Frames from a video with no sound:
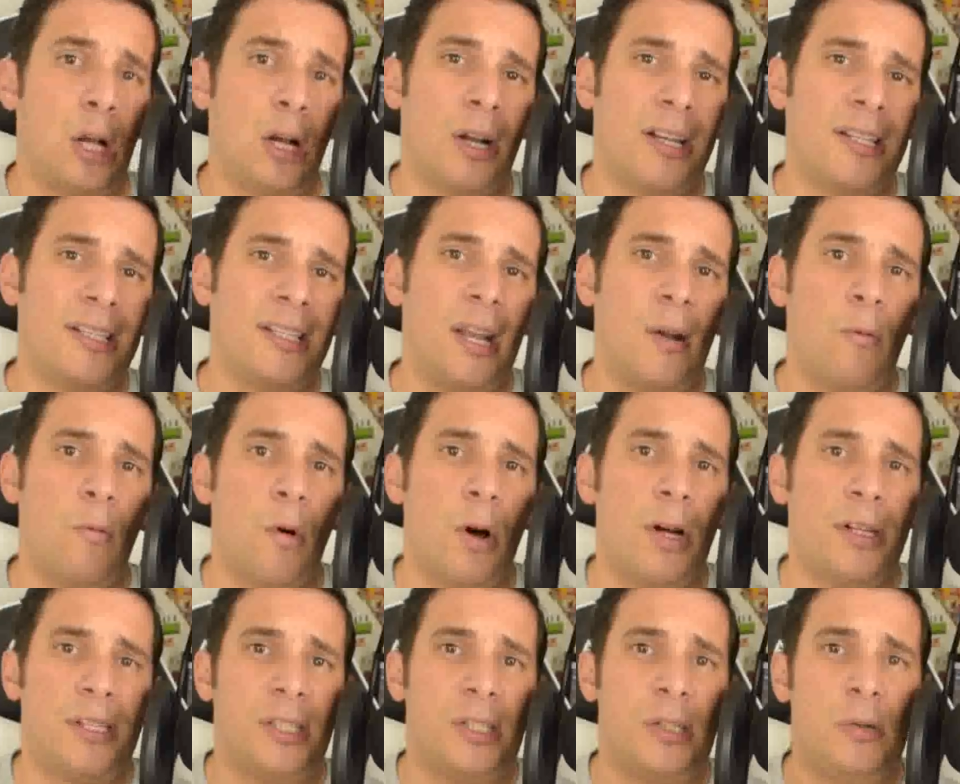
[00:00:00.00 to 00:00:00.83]
long as they
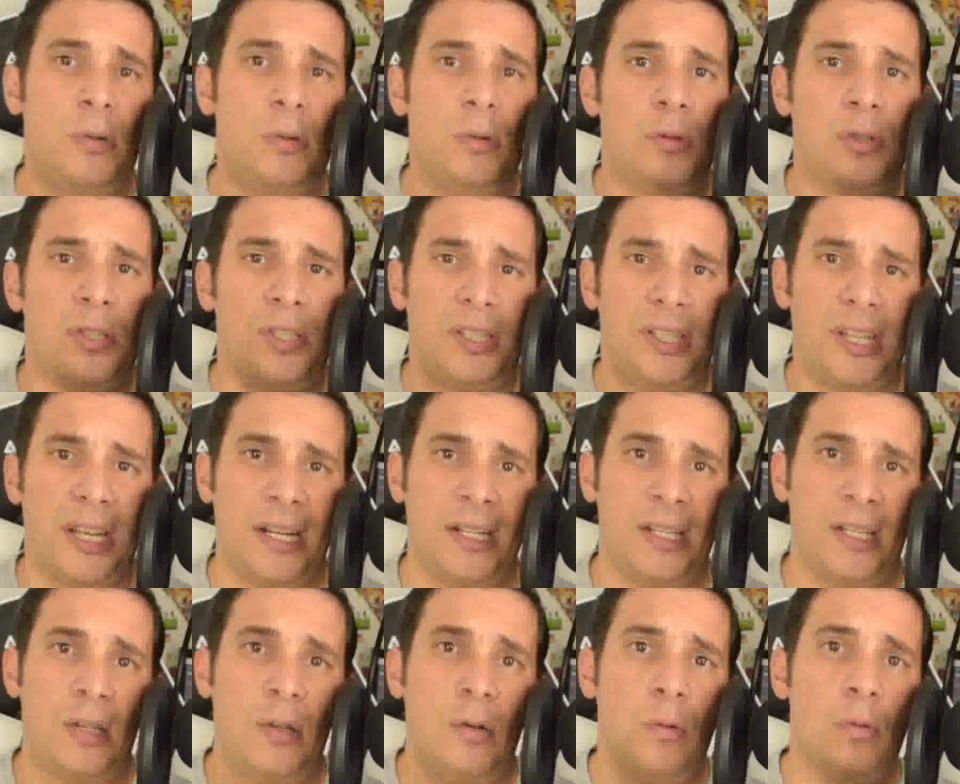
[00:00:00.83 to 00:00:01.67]
want to
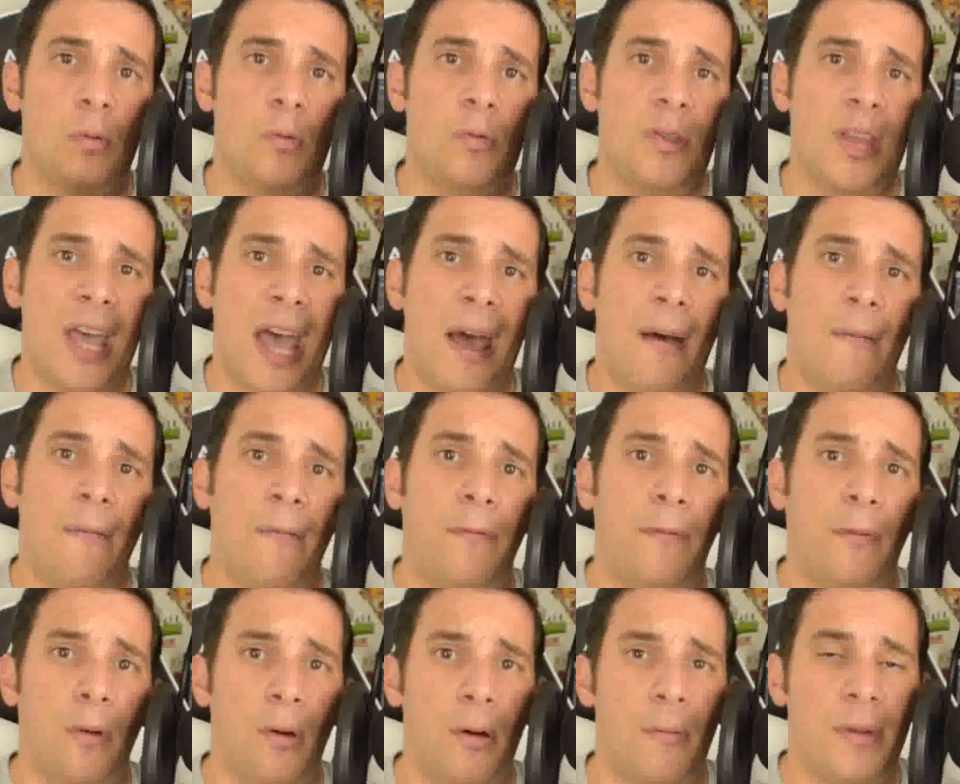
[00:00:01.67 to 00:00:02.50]
stick to that
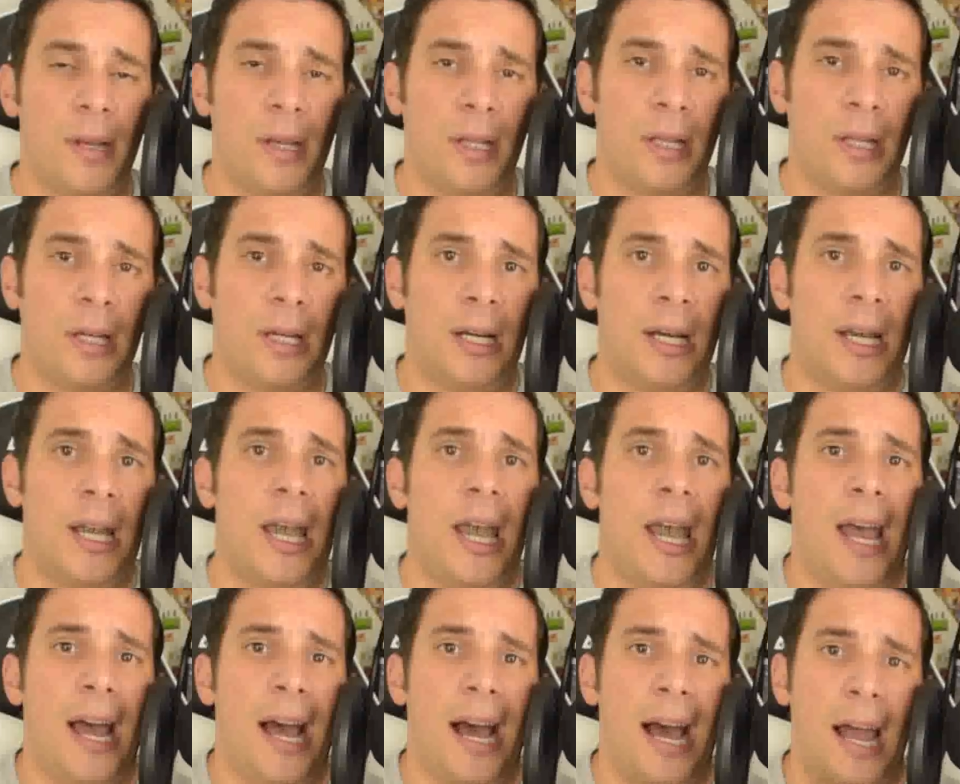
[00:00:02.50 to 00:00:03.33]
formula,
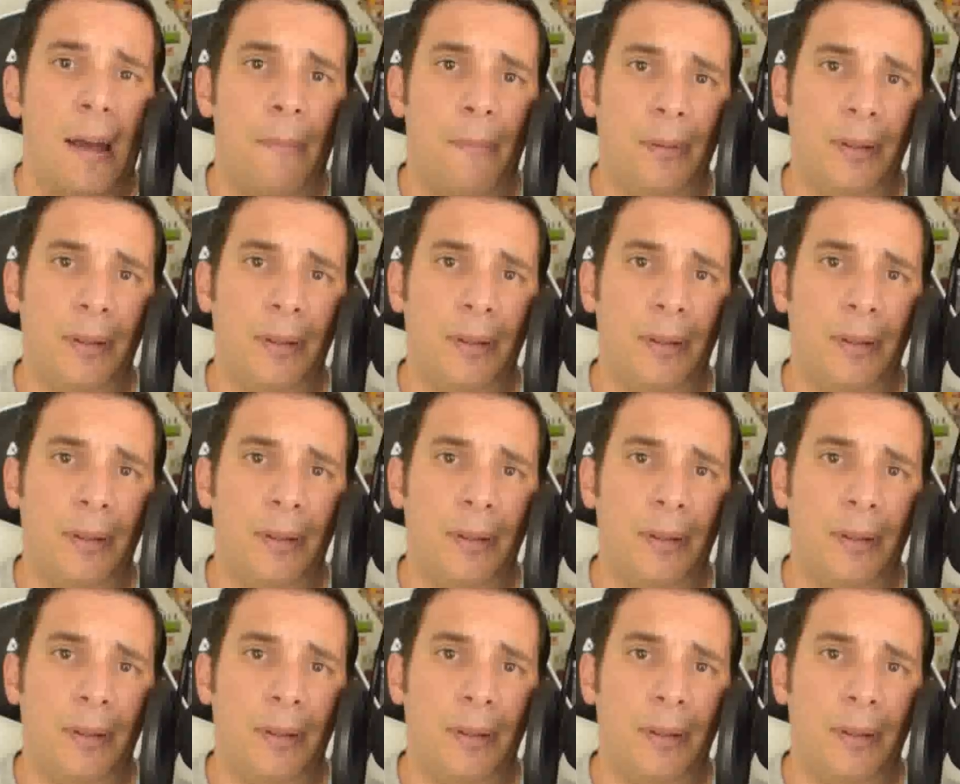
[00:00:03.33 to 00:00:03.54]
I